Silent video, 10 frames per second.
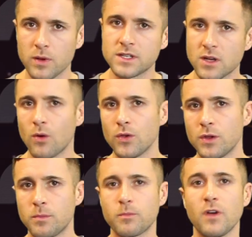please go on
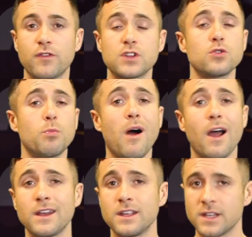the official
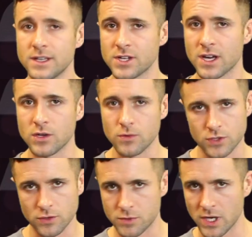Pioneer DJ
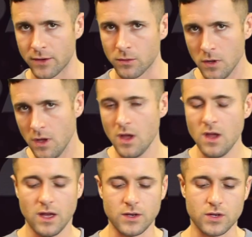YouTube channel,
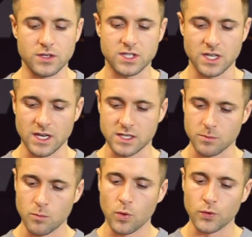and you can see
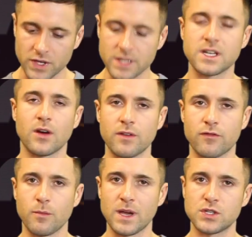some more detailed
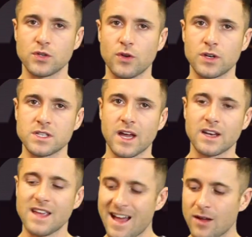information on
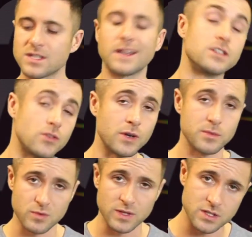exactly how to get to
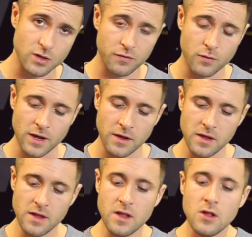grips with the software.
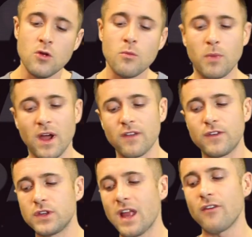But if
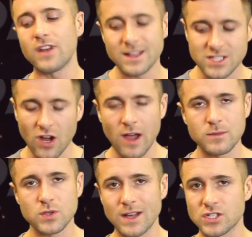you haven't had
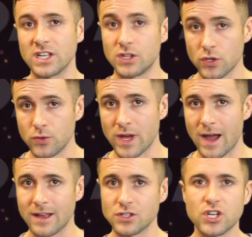time to actually do
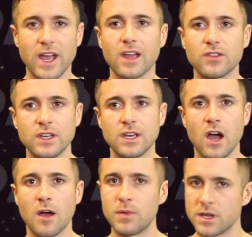that and check
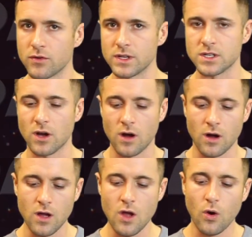the beat grids
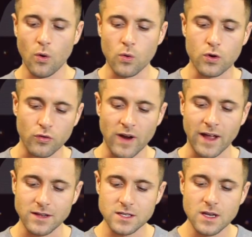are all
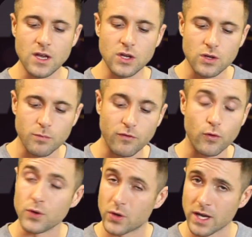correct
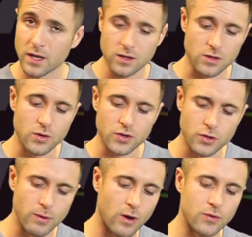before your gig, you can
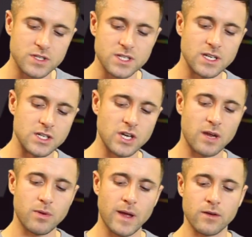do it on the
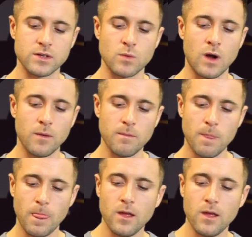CDJ player as well.